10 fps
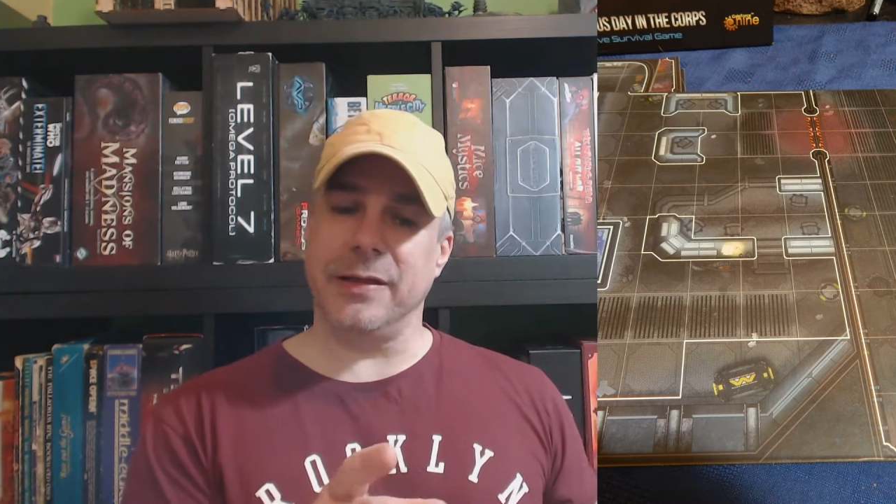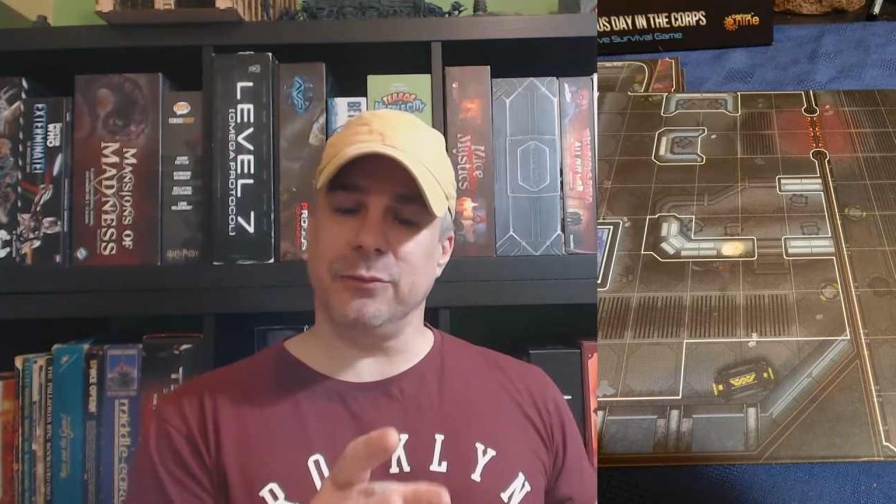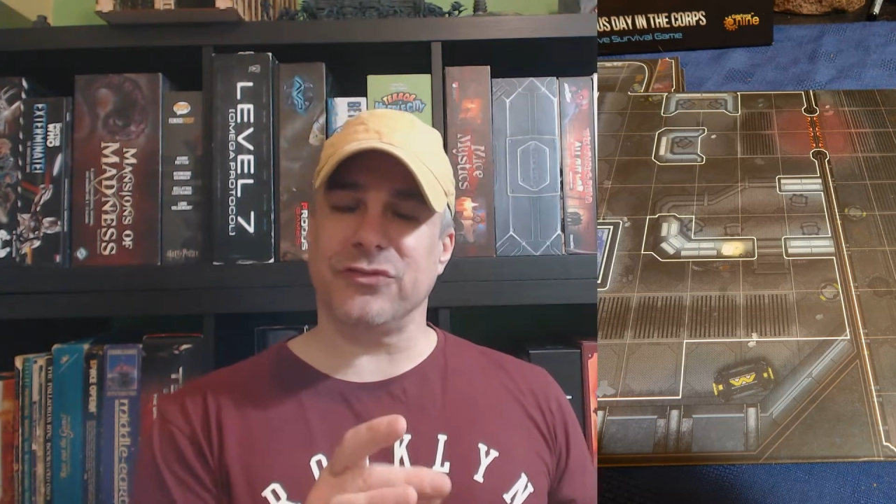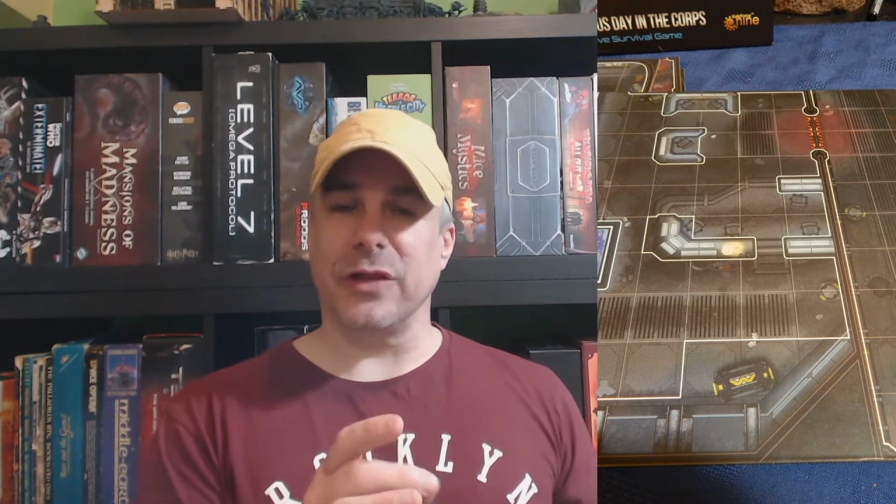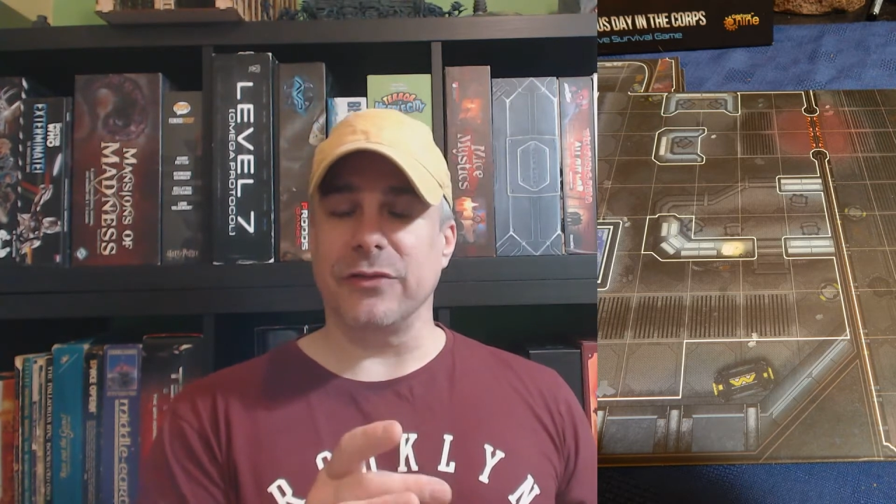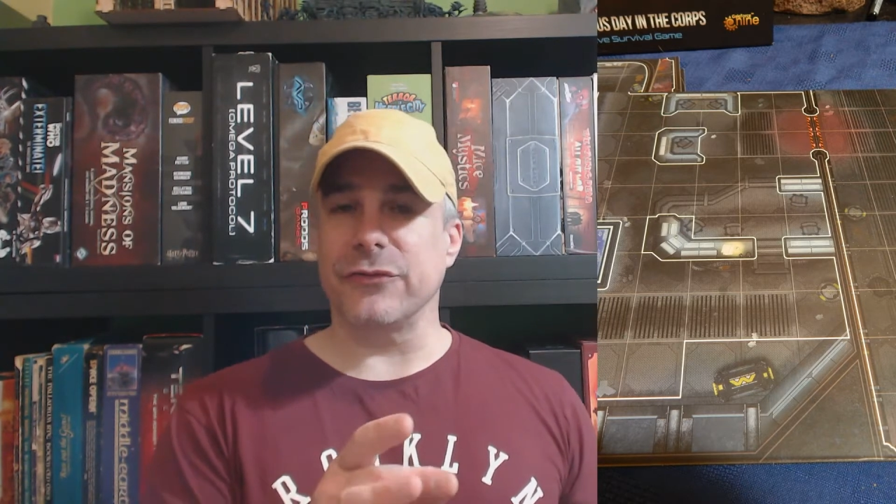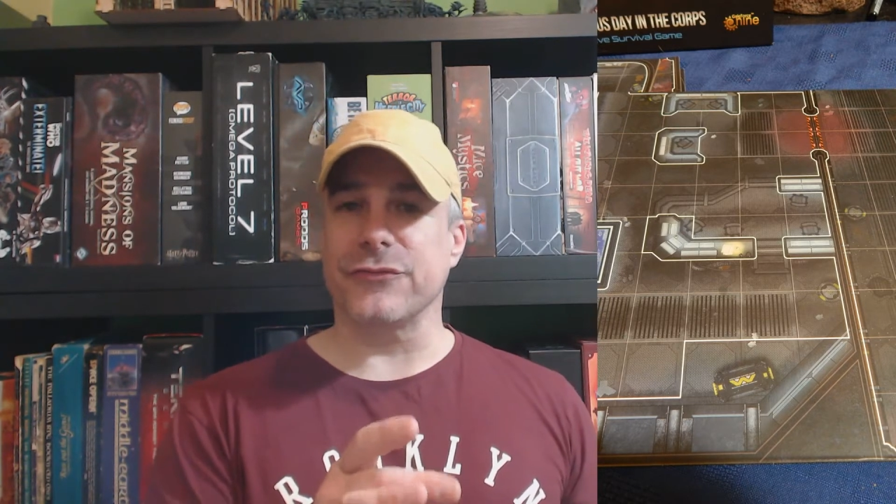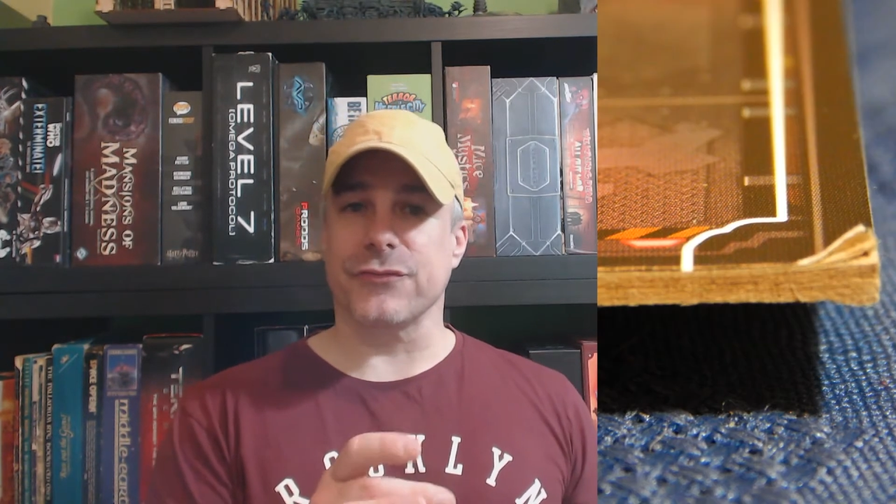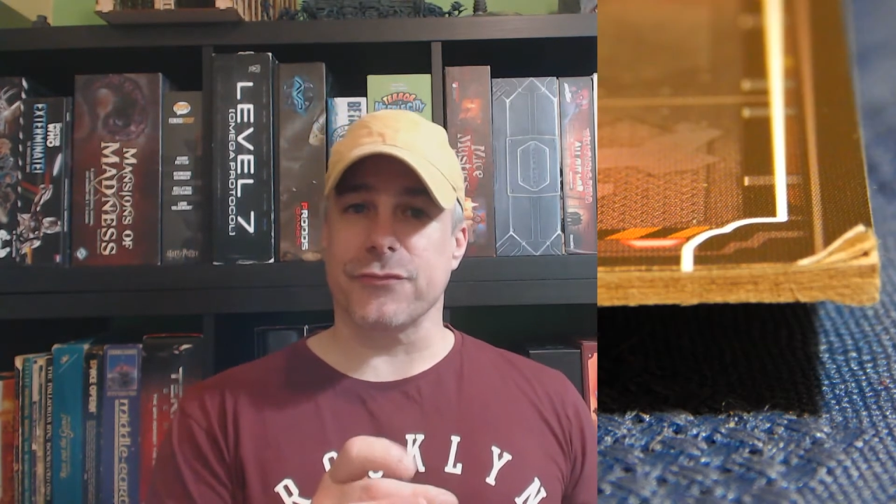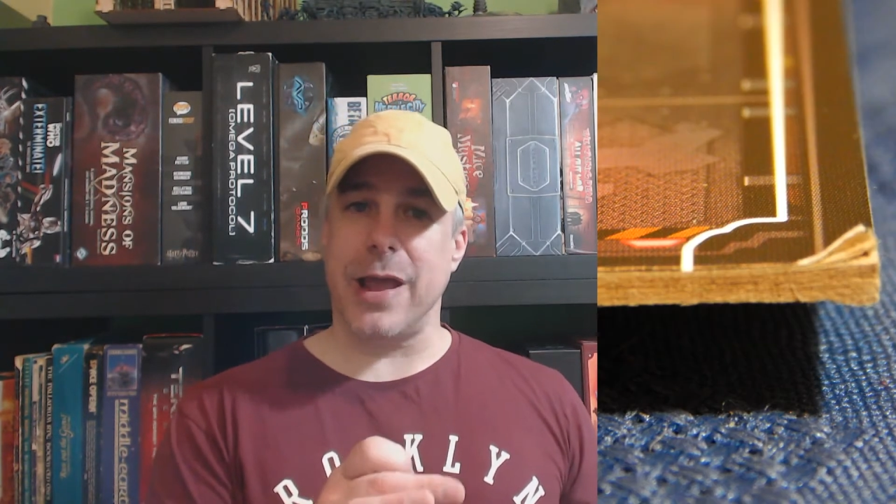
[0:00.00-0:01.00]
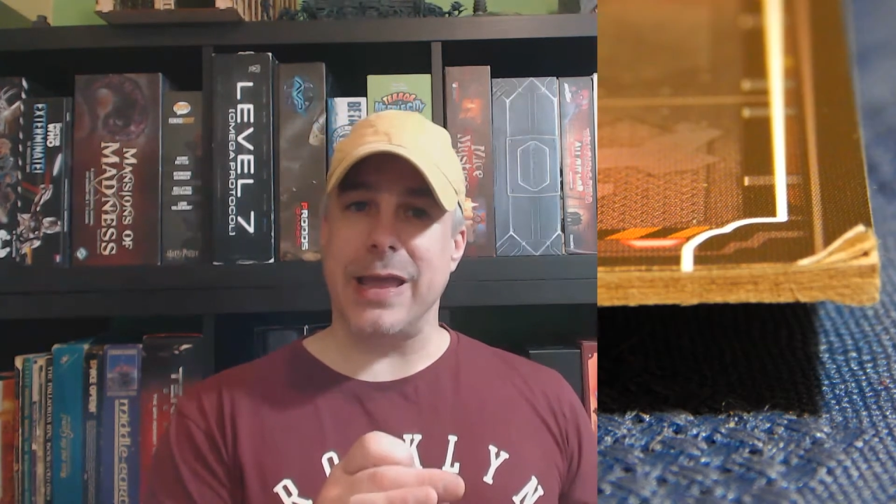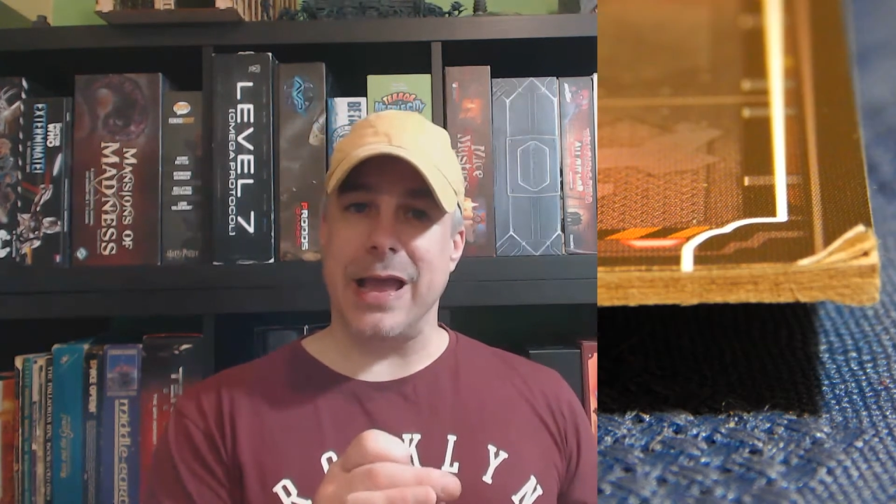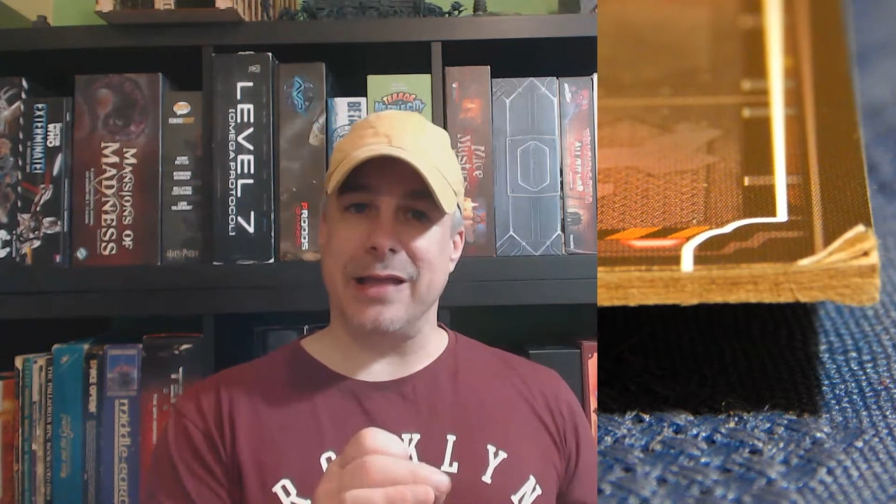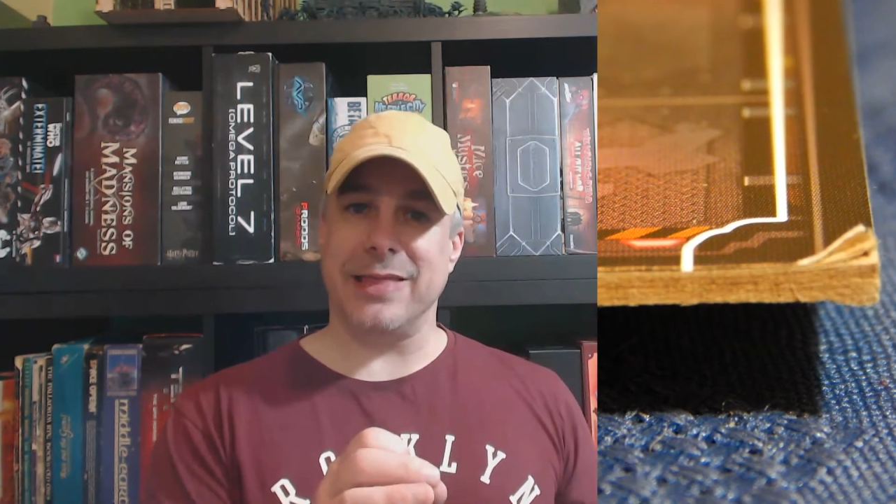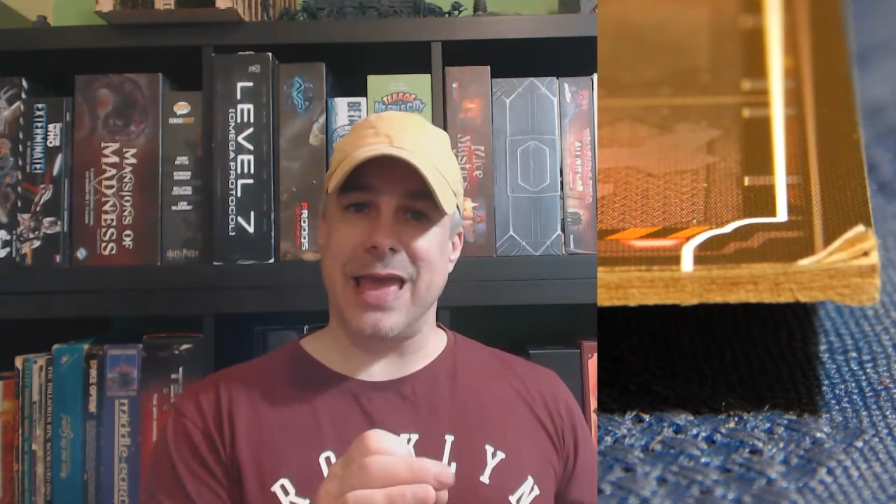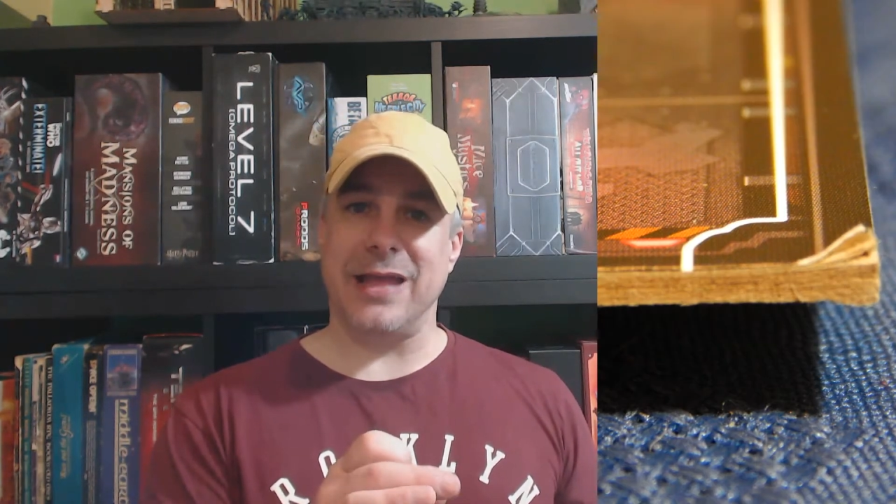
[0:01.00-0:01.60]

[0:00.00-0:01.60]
it was starting to fray at the